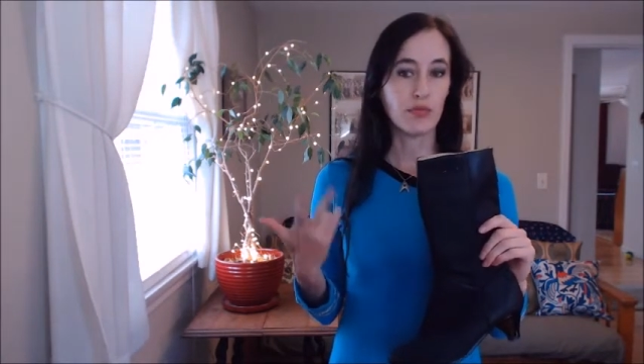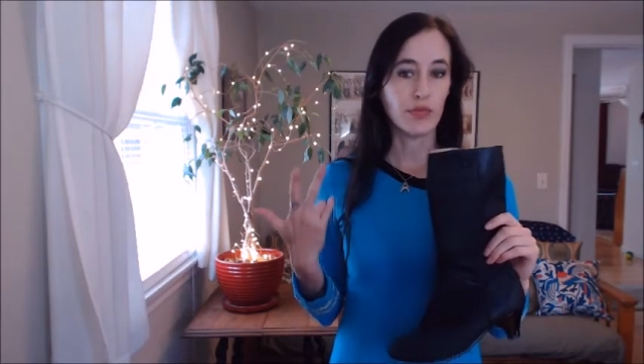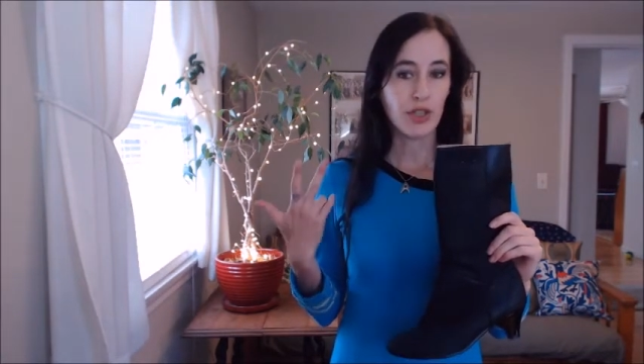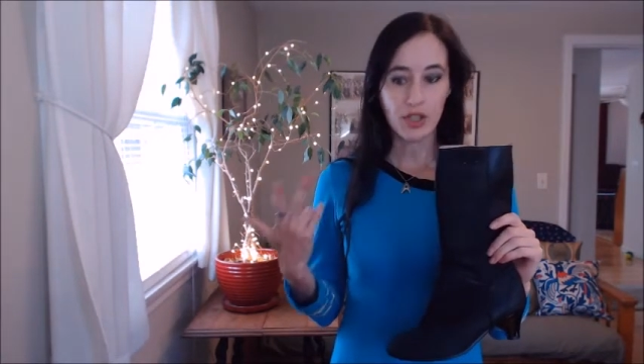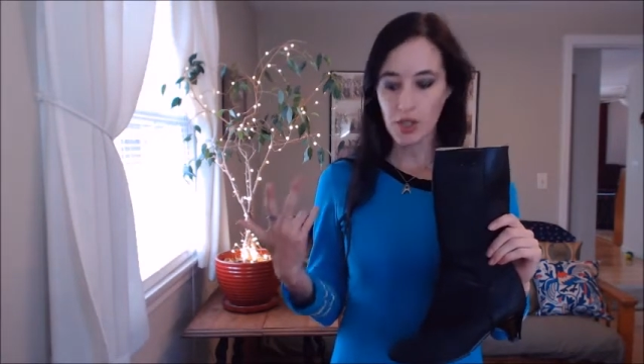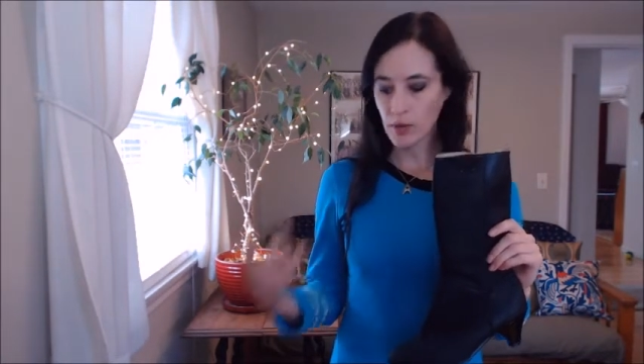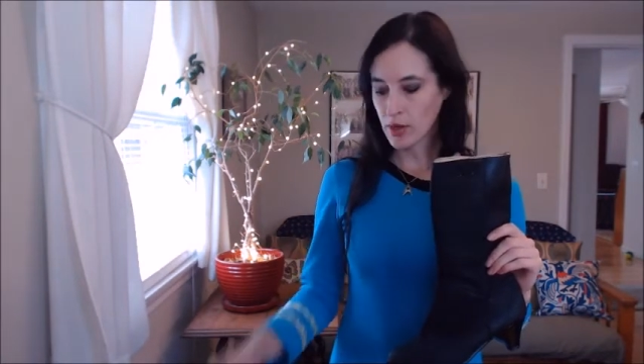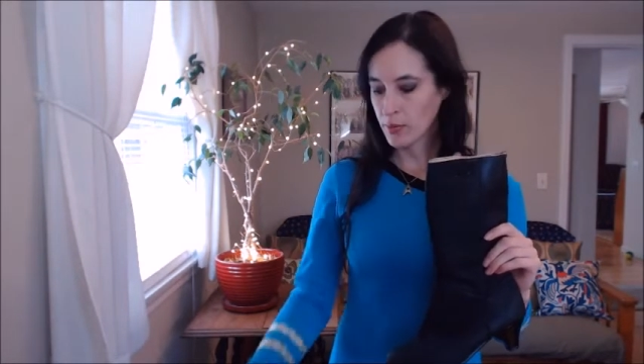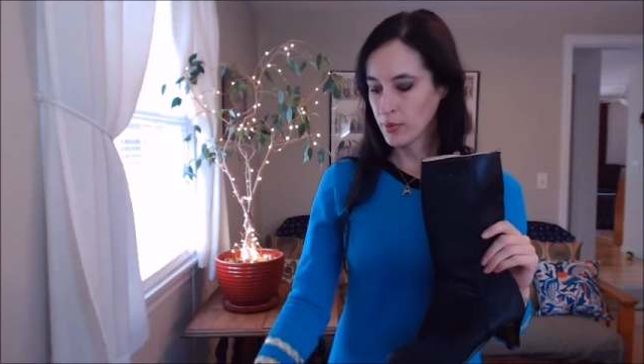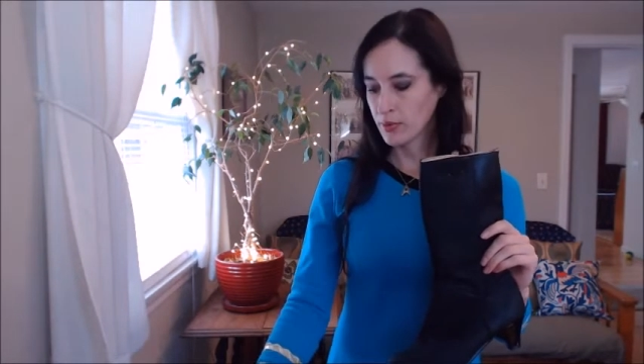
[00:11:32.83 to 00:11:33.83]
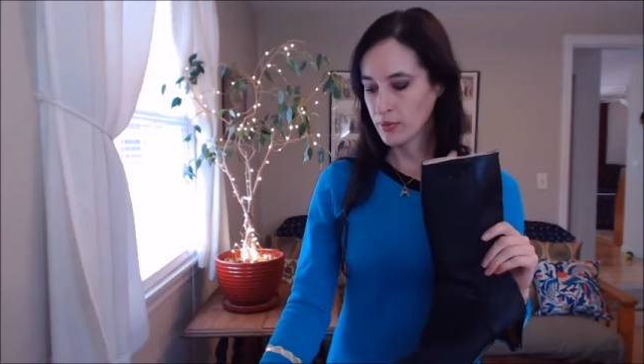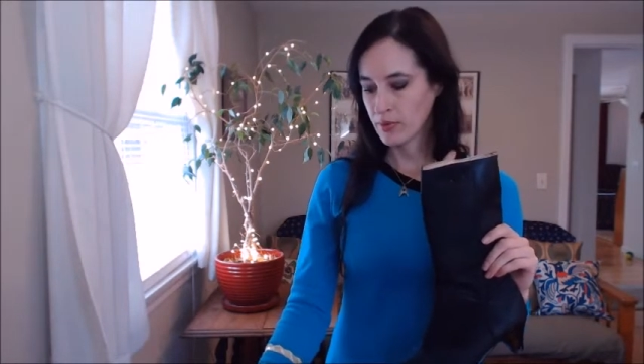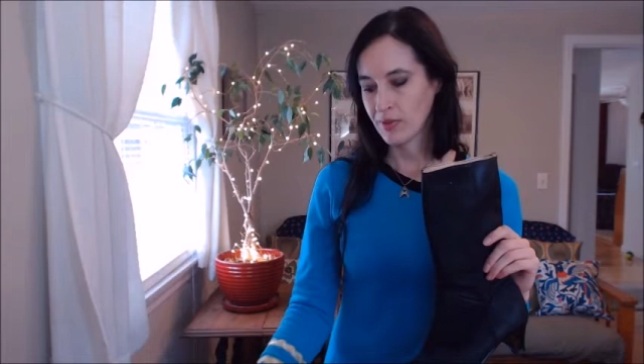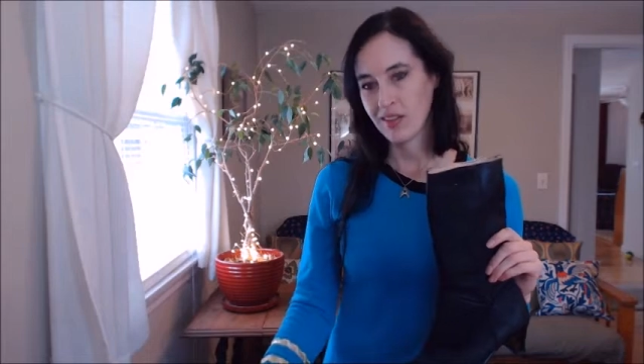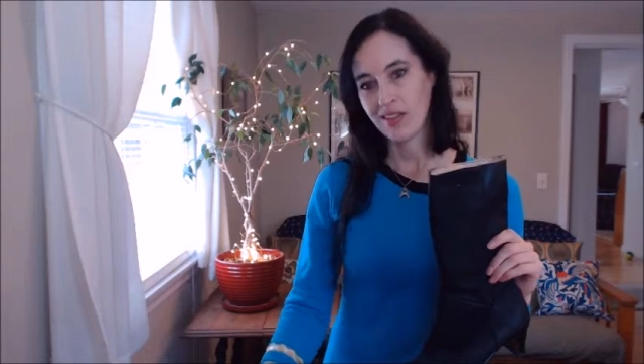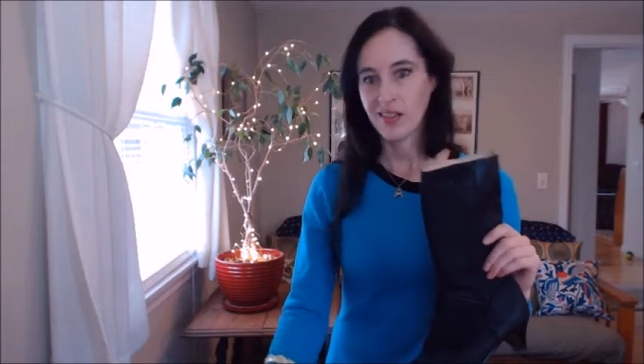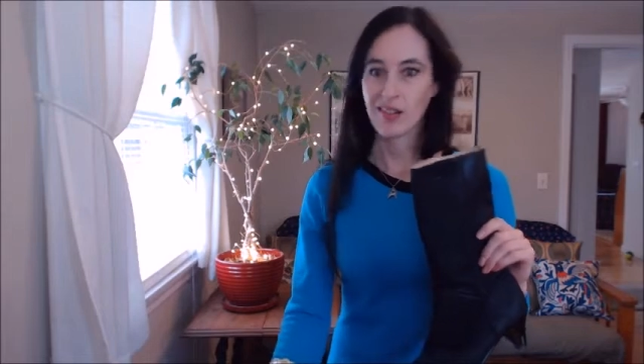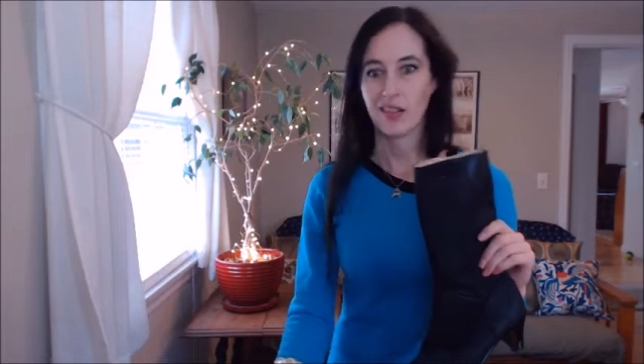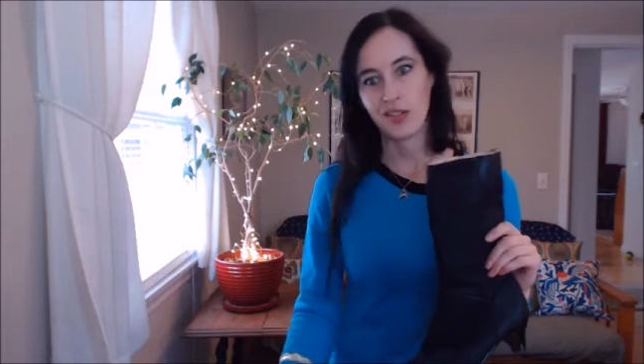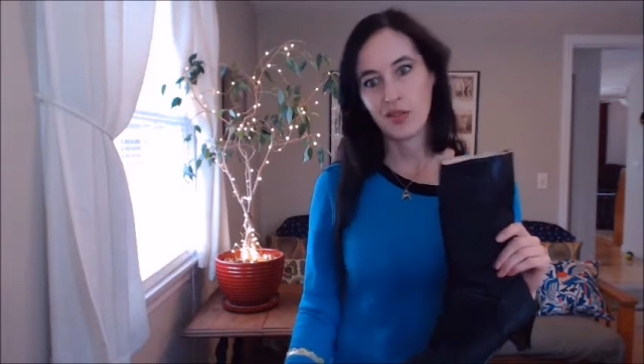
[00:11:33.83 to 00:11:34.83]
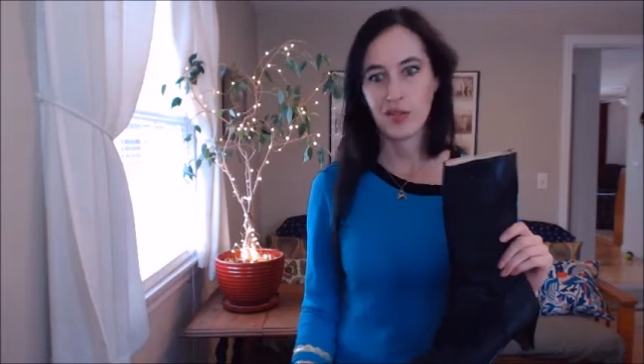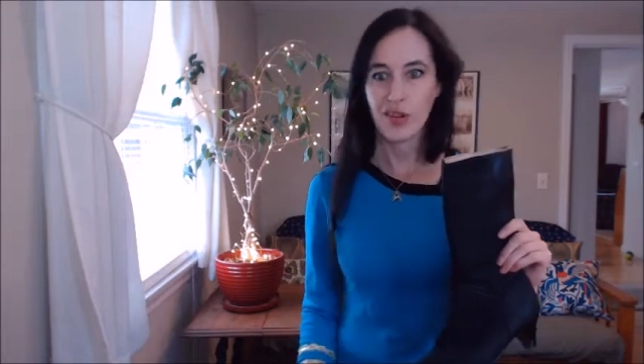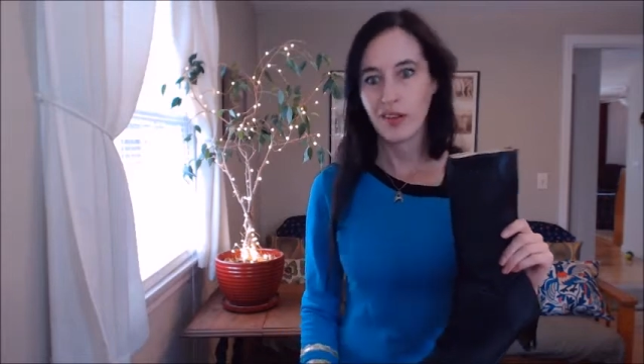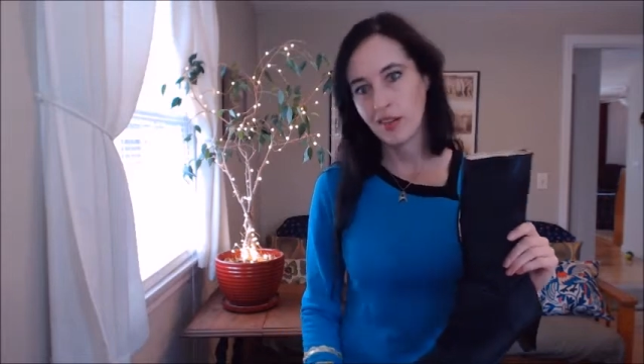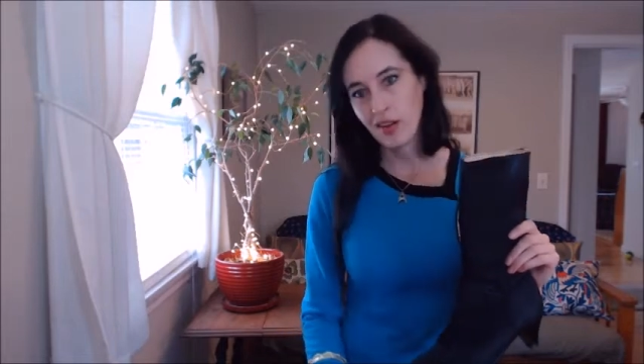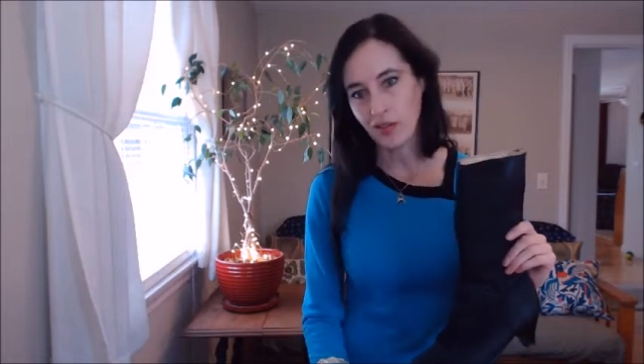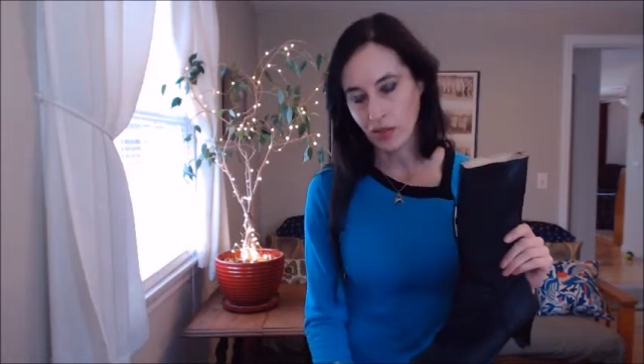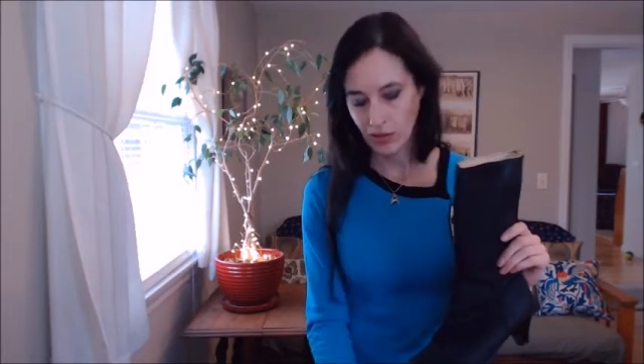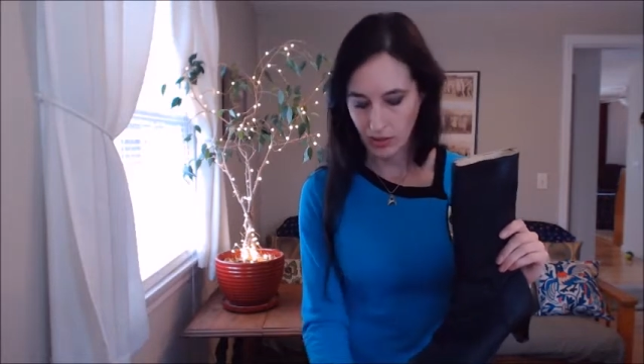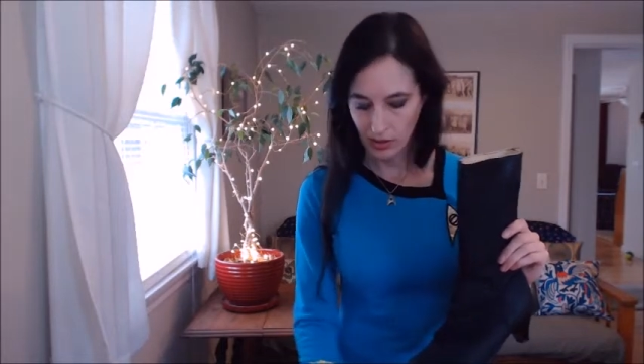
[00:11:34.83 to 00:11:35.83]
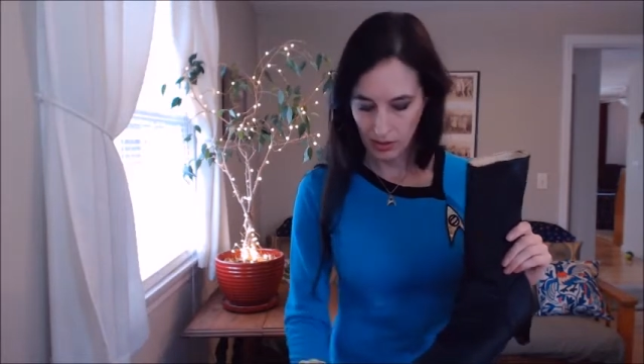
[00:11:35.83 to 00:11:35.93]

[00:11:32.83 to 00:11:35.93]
they show up. Do it right now.